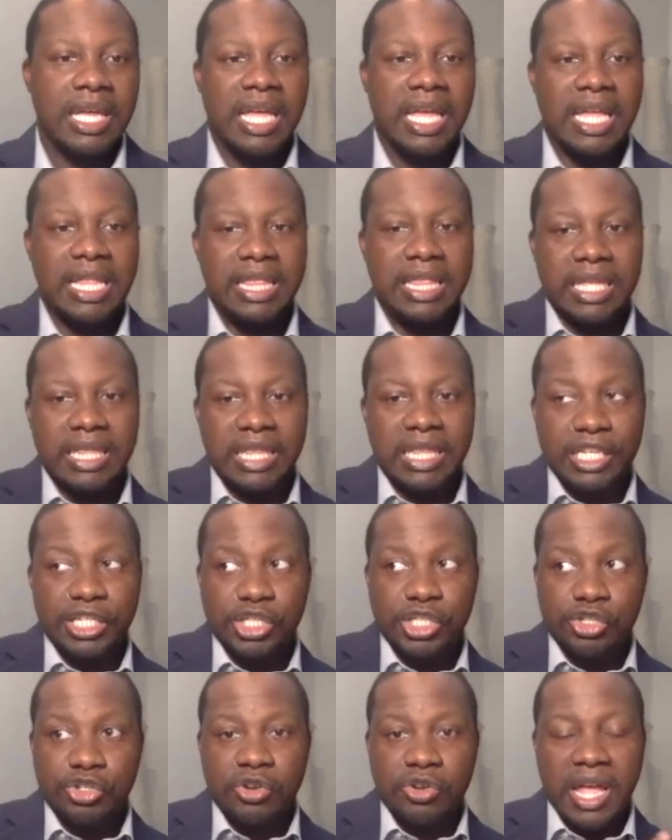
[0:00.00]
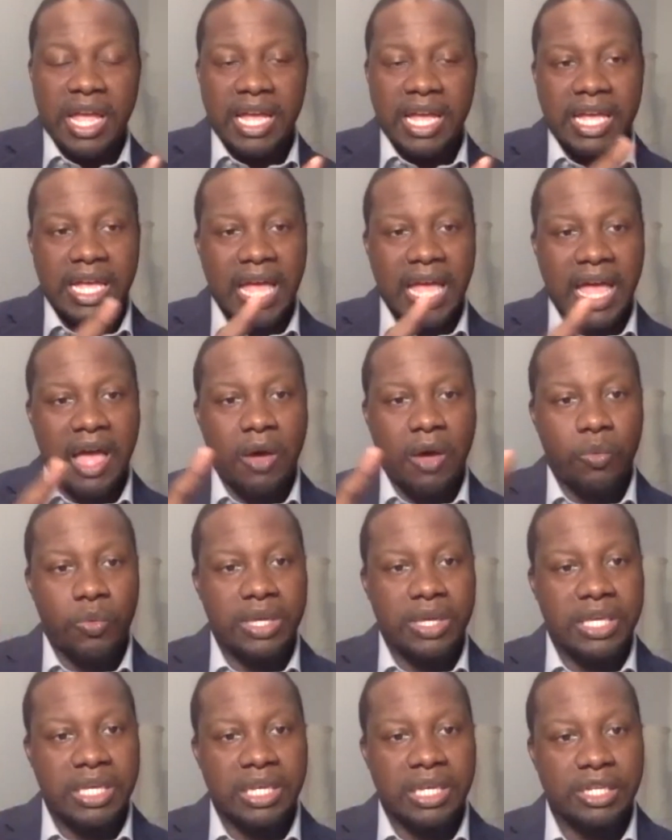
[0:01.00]
And then let's track how
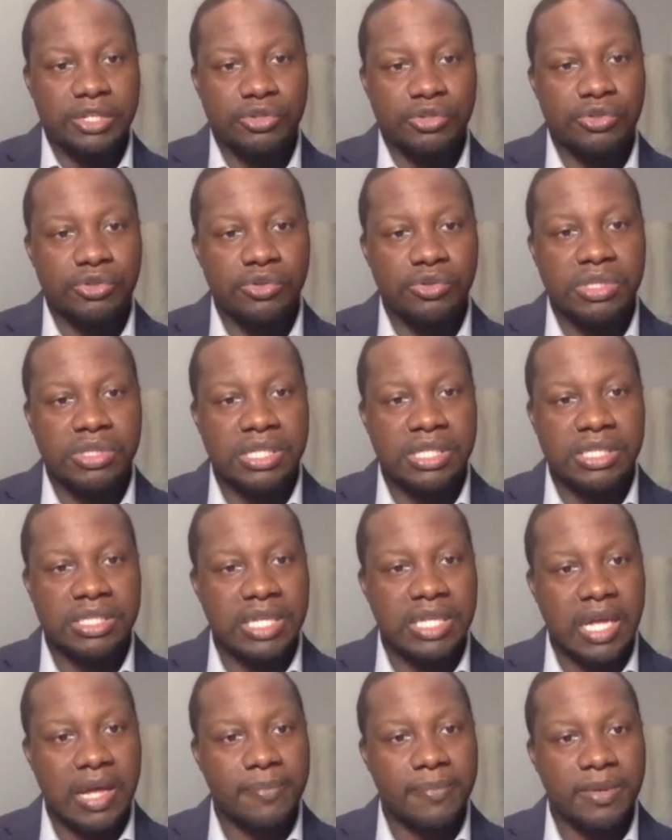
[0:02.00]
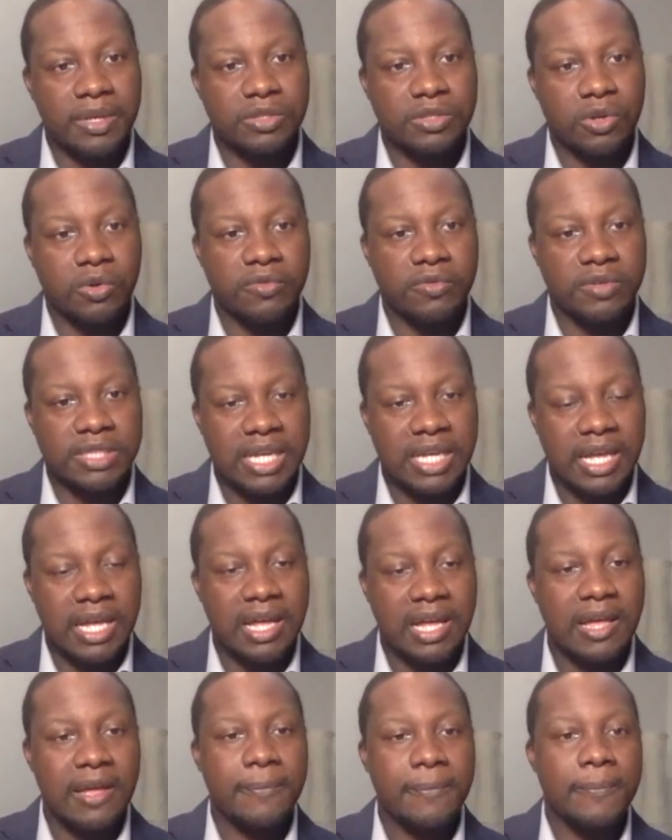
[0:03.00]
we can introduce these topics over
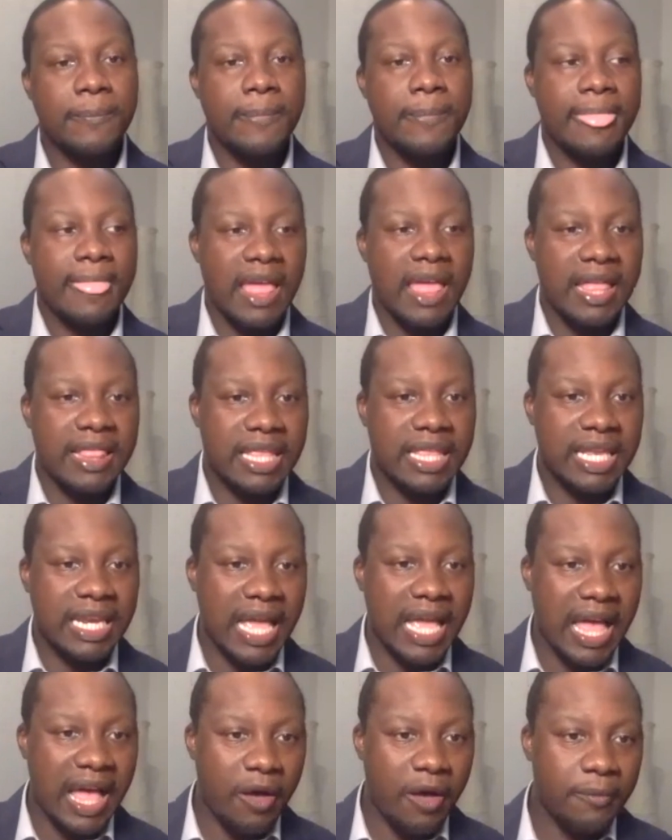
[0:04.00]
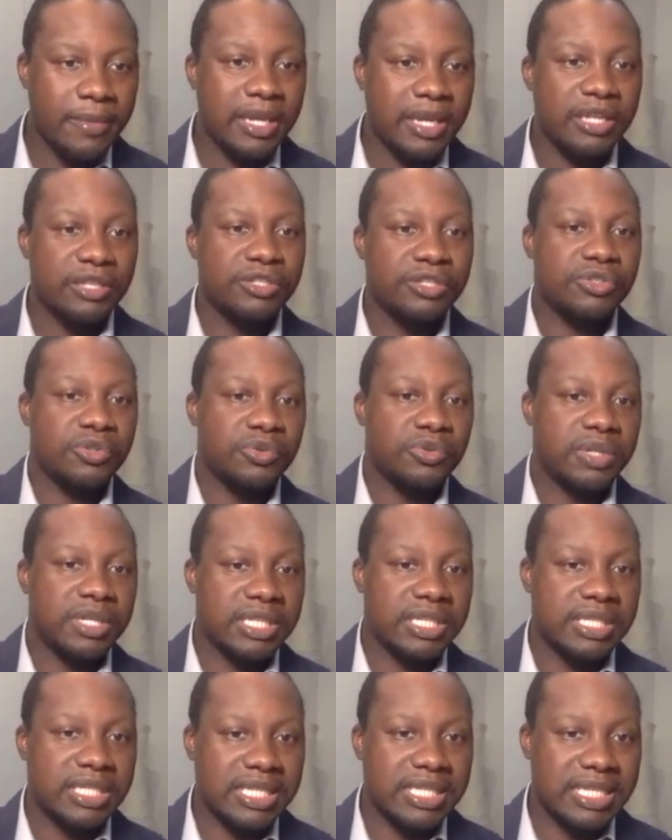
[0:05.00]
time, and then how many
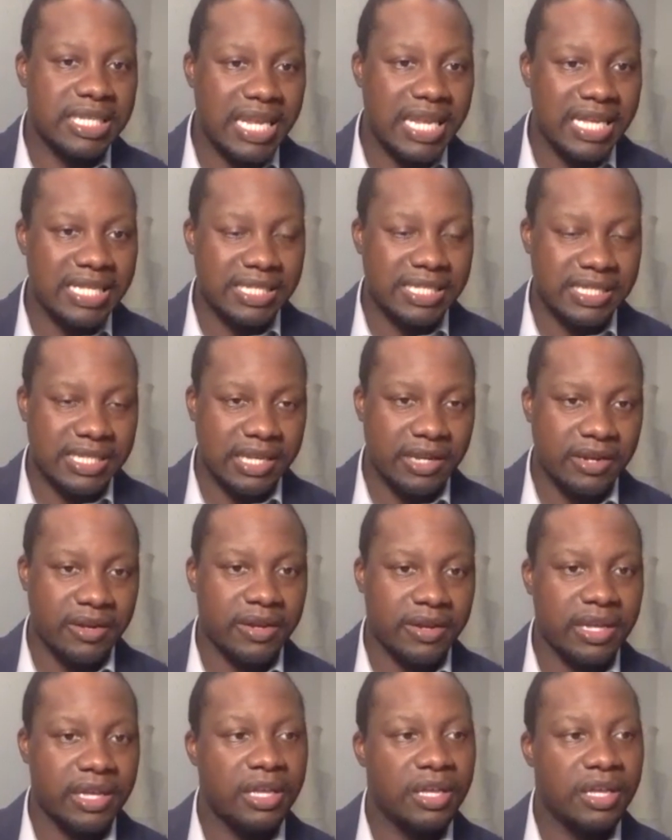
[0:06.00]
students is necessary